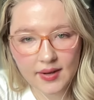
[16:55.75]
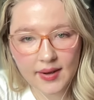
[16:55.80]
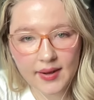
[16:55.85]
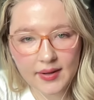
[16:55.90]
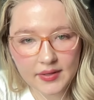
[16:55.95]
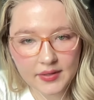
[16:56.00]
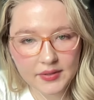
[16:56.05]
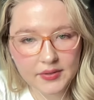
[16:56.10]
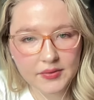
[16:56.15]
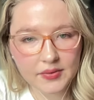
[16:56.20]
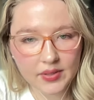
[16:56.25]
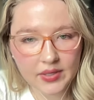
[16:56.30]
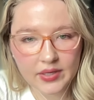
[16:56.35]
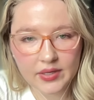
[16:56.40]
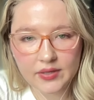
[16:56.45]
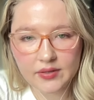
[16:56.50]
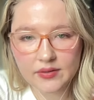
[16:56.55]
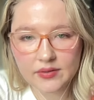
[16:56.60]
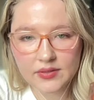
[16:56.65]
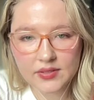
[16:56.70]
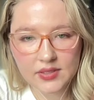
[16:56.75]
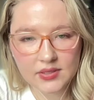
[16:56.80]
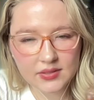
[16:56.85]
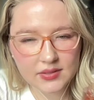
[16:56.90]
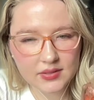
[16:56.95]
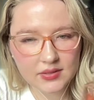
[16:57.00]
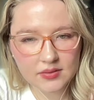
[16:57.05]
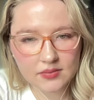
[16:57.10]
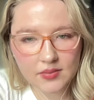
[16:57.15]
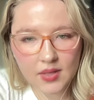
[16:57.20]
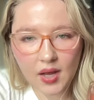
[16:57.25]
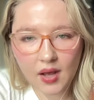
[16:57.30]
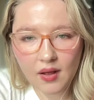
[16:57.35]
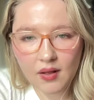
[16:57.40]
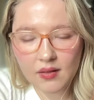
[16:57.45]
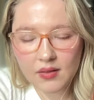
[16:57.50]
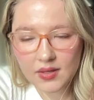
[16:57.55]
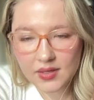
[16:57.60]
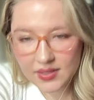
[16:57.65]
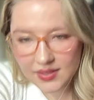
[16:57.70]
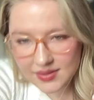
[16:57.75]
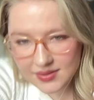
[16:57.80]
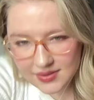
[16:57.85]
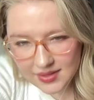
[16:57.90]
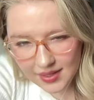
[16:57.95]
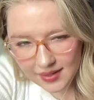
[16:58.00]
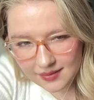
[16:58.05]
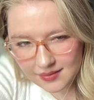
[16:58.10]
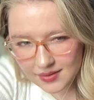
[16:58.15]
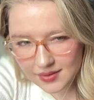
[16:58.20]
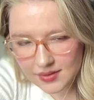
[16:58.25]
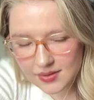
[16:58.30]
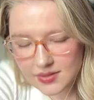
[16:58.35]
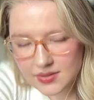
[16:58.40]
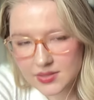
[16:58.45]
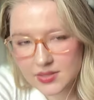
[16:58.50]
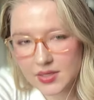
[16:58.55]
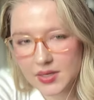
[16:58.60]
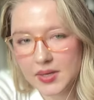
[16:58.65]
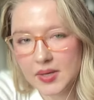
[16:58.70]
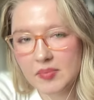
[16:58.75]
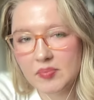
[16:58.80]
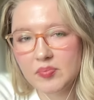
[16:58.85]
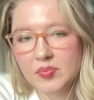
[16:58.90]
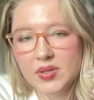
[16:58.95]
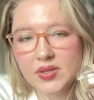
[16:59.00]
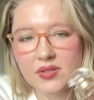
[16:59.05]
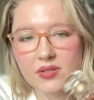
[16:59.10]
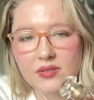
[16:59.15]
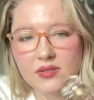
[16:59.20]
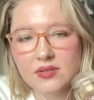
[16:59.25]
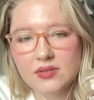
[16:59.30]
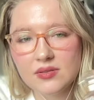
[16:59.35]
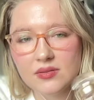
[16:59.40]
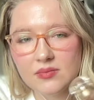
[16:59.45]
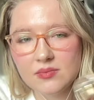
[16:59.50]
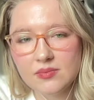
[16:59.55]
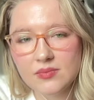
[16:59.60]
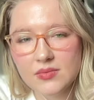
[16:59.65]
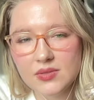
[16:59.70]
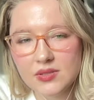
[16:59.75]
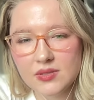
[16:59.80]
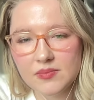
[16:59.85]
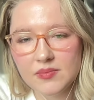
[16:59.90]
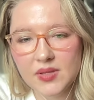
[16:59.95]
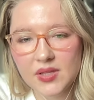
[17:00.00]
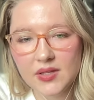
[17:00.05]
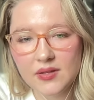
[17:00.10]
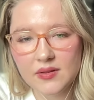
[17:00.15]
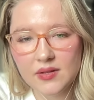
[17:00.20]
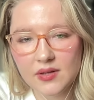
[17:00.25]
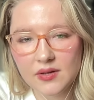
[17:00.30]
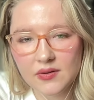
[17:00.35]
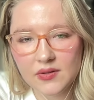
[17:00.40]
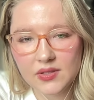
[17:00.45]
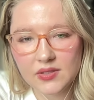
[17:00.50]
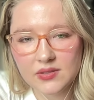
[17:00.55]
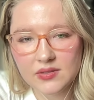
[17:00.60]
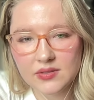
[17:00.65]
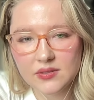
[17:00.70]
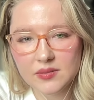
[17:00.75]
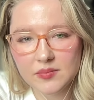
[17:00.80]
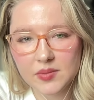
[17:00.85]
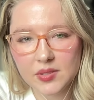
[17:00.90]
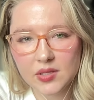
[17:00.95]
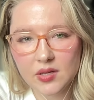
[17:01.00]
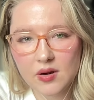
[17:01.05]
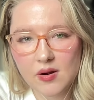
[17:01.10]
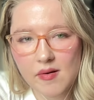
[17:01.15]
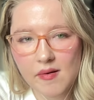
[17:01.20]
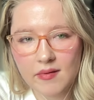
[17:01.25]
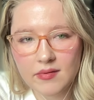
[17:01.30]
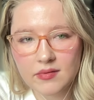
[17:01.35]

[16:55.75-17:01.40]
I agree. Doesn't smell exactly the same, but there's something there that's similar.